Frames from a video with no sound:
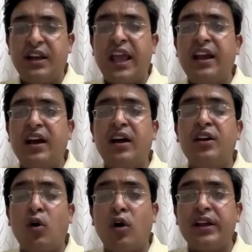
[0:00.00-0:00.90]
like
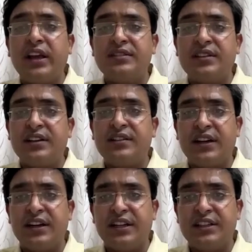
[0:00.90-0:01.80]
a non cancerous
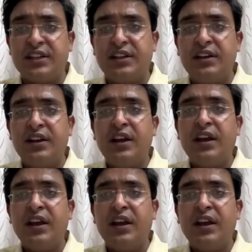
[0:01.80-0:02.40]
condition